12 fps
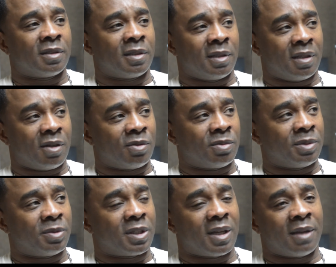You know,
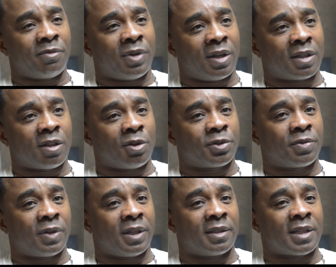we became very close
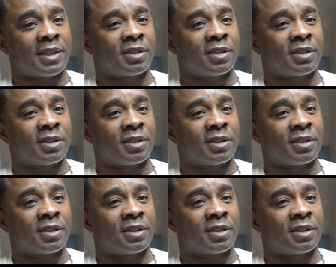friends.